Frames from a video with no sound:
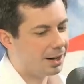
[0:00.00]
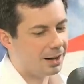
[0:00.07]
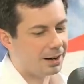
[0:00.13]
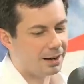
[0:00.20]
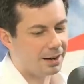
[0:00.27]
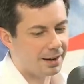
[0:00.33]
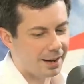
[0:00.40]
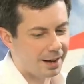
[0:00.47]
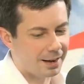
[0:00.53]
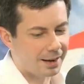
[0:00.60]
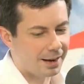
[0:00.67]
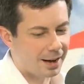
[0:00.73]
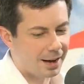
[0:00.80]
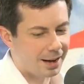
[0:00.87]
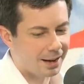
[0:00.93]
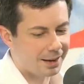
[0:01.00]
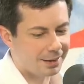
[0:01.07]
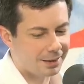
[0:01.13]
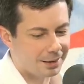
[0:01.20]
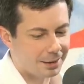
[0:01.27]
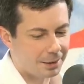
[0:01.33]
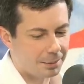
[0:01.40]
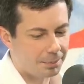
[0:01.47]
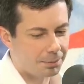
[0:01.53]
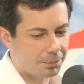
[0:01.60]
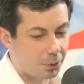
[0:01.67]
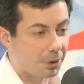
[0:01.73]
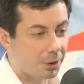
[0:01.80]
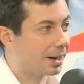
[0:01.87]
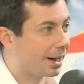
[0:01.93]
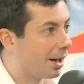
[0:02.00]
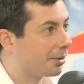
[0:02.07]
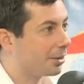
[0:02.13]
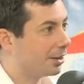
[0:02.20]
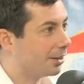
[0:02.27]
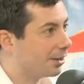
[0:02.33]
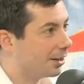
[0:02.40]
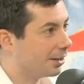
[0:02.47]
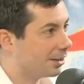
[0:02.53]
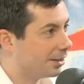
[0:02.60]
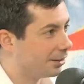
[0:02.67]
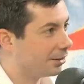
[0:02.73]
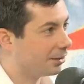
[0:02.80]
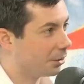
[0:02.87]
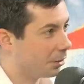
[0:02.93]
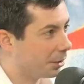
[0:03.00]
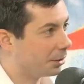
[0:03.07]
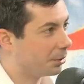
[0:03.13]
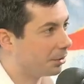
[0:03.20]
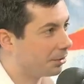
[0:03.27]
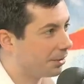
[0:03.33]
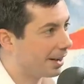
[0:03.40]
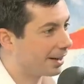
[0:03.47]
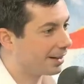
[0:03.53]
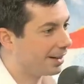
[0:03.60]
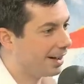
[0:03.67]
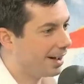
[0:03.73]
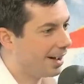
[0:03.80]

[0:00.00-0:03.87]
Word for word: uh, and and uh, pointing out that that this is going to affect